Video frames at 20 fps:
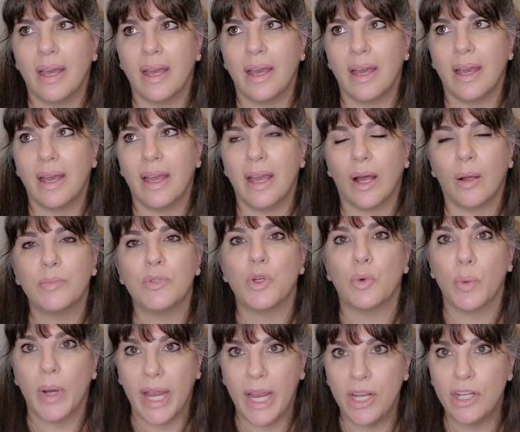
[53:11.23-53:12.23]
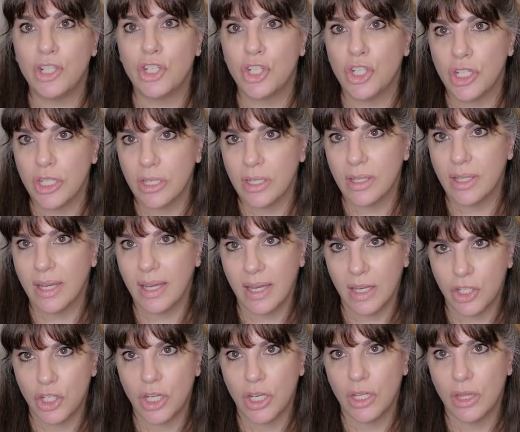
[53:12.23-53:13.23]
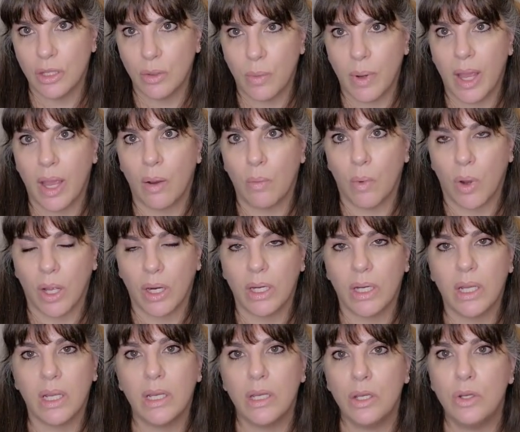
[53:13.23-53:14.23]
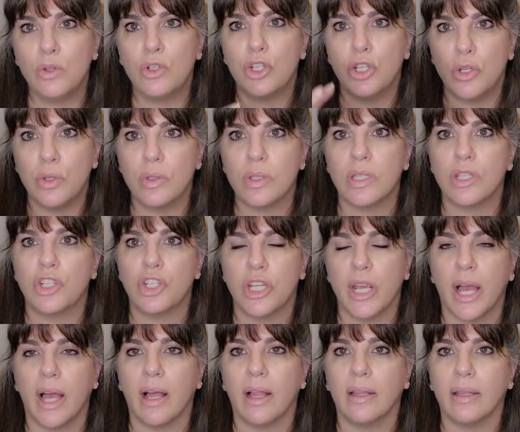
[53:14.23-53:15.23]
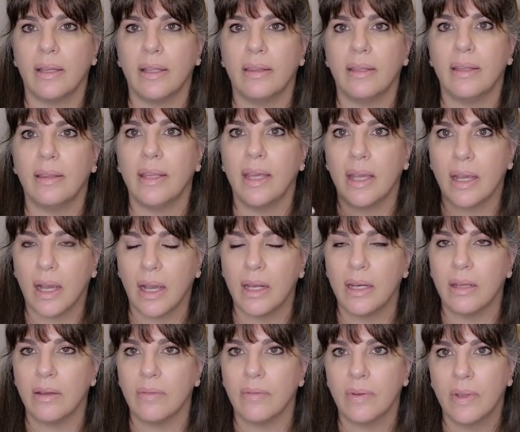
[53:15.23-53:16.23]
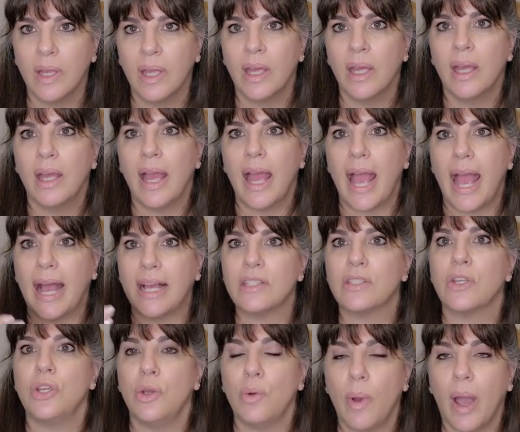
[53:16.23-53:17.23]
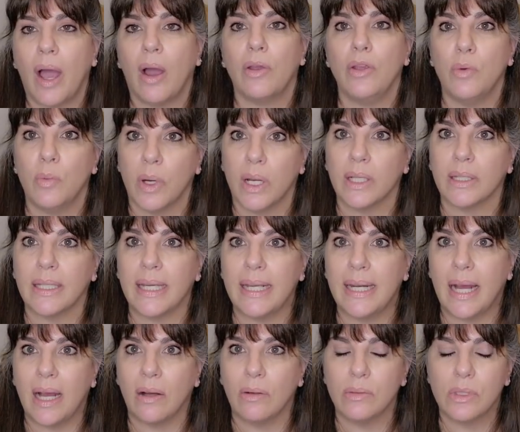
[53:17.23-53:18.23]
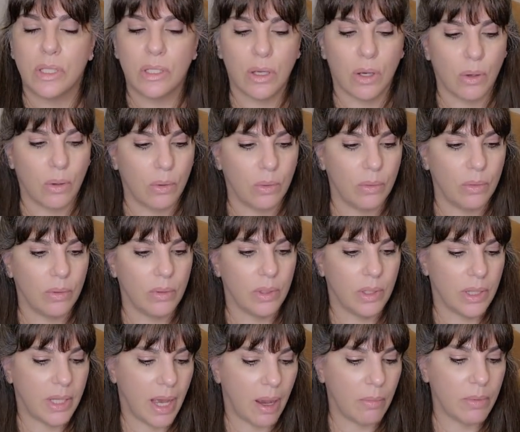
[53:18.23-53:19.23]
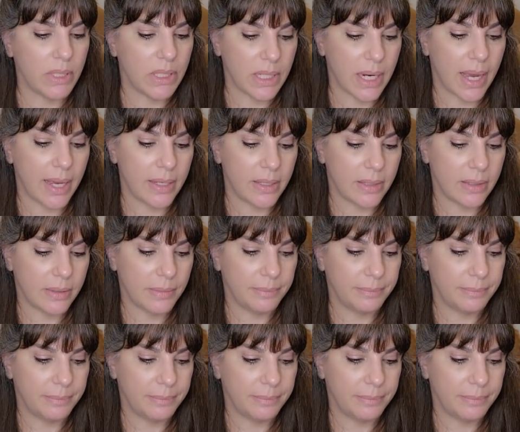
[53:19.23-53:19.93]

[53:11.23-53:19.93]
helped arrange the kitchen the way I wanted it. You choose the shell and then they kind of ask you how you want it laid out. So that was nice.